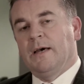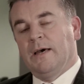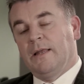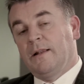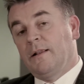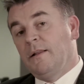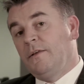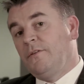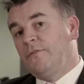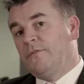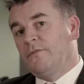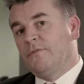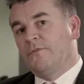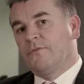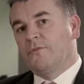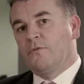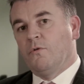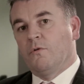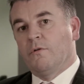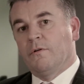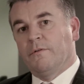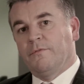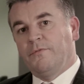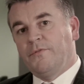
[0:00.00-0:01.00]
A Gleason
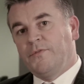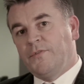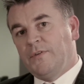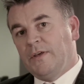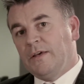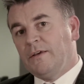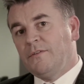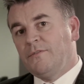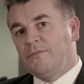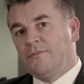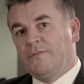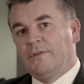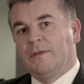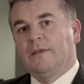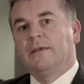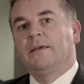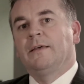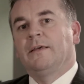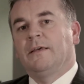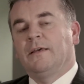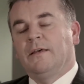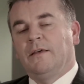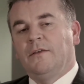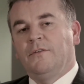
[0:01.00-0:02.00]
score of 6
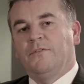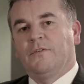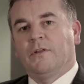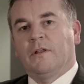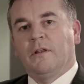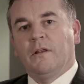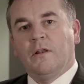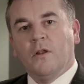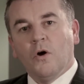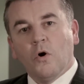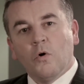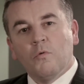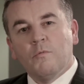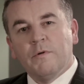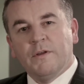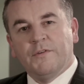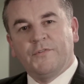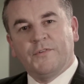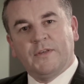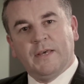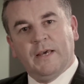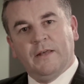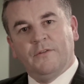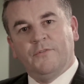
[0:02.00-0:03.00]
is a
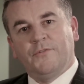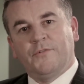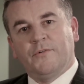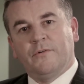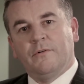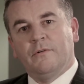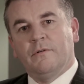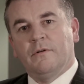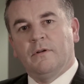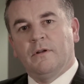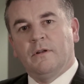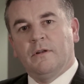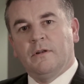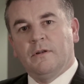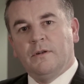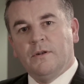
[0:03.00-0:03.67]
low-risk cancer,